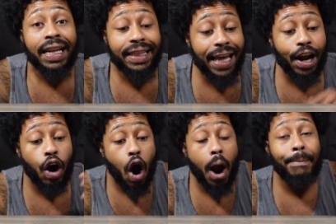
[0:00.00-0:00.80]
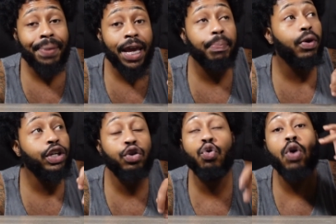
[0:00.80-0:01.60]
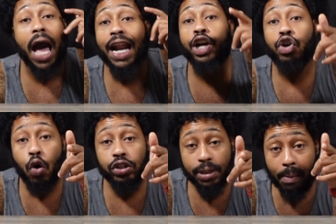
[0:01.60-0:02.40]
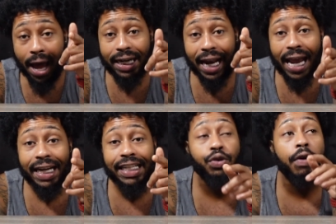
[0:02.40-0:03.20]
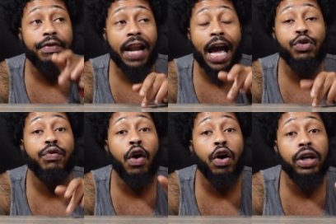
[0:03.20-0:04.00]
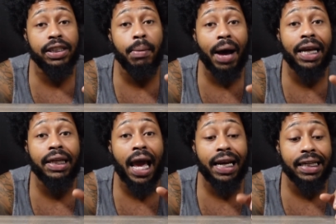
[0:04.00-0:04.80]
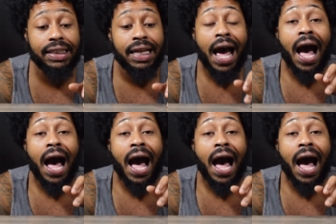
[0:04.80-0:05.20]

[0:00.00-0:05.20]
There are people. You got to know somebody like this, or if not, you've heard of somebody like this.